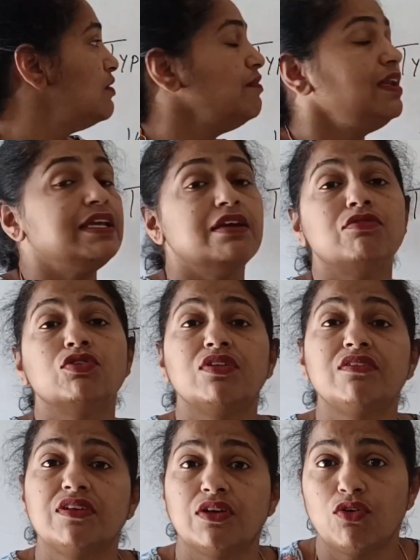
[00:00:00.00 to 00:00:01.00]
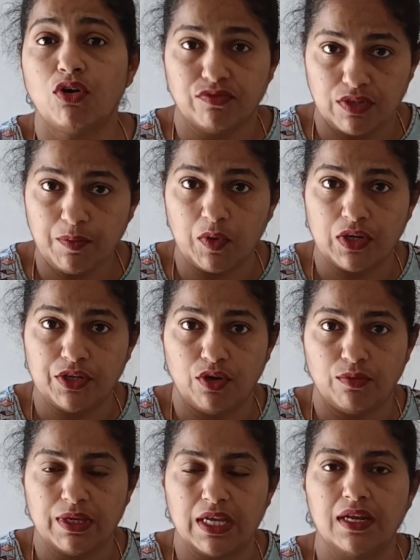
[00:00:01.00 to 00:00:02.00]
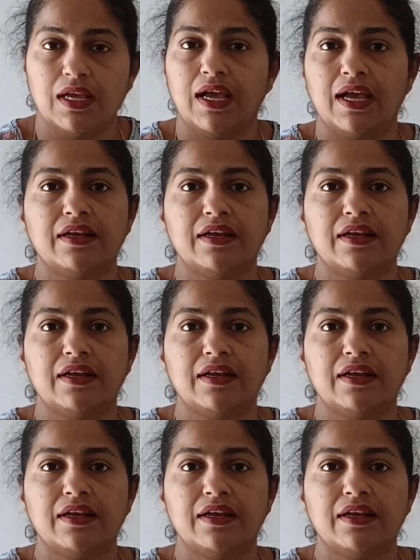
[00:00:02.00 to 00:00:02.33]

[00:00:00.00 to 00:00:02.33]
will give you the 0 of the polynomial.